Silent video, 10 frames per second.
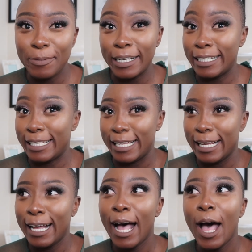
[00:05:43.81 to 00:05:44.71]
But
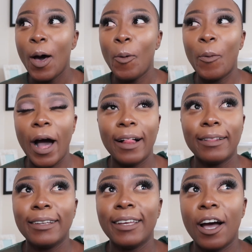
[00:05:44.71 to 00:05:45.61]

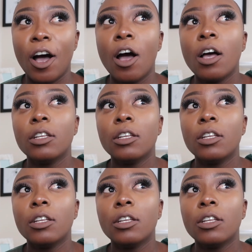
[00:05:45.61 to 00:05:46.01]
well, yeah,